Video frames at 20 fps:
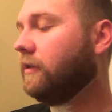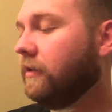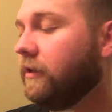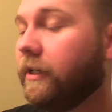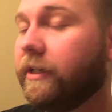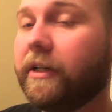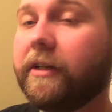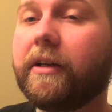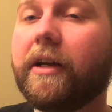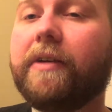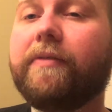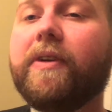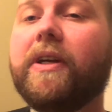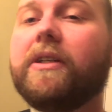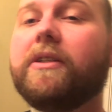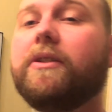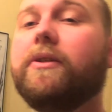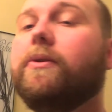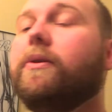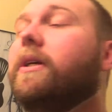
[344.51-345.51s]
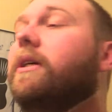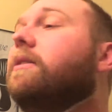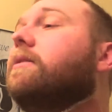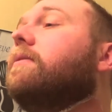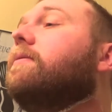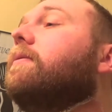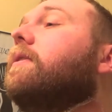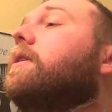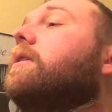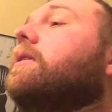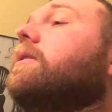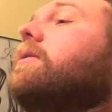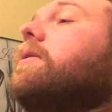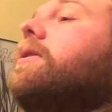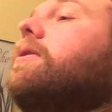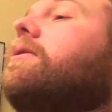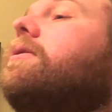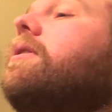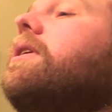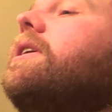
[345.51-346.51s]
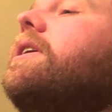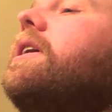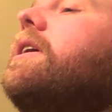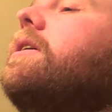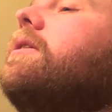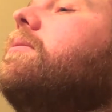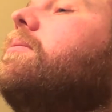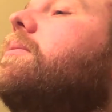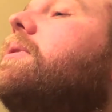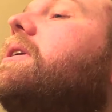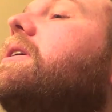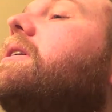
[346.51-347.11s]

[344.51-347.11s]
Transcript: Like, I've got 2 days of growth right now, but